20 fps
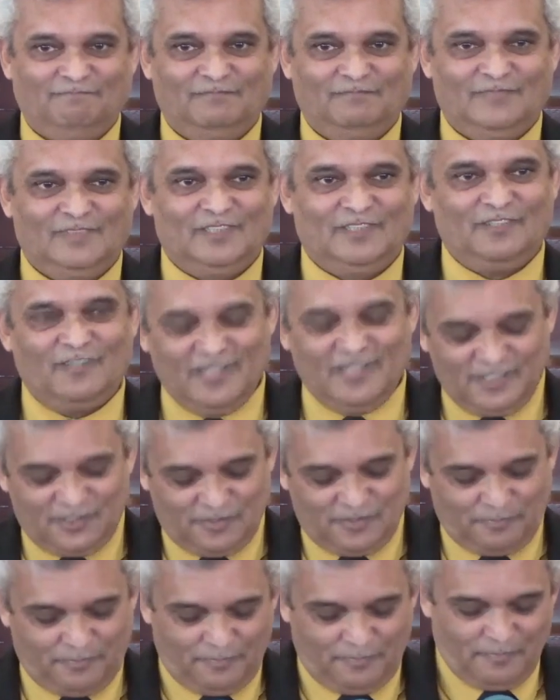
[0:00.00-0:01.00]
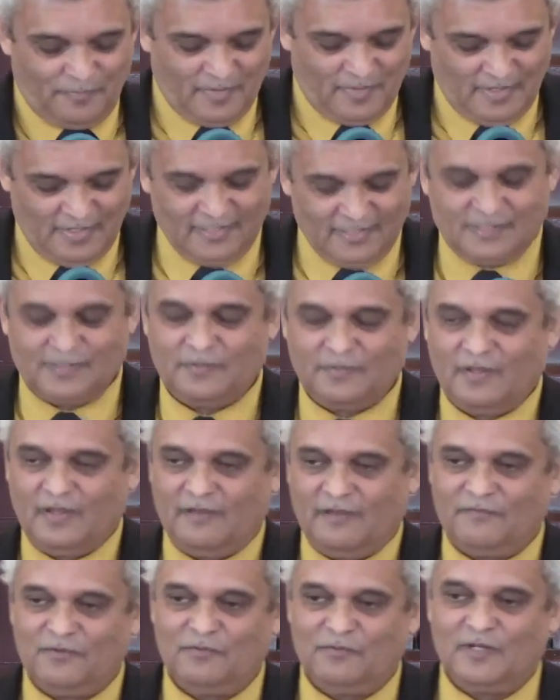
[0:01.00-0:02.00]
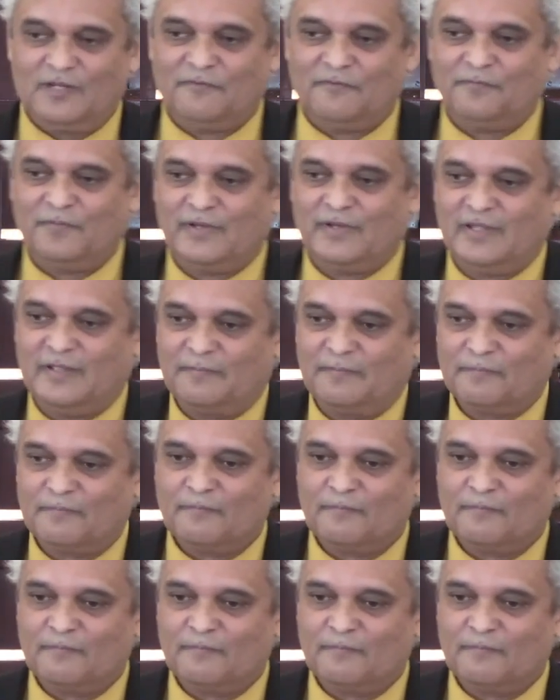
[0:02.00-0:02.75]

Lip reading: So let's have a word of prayer.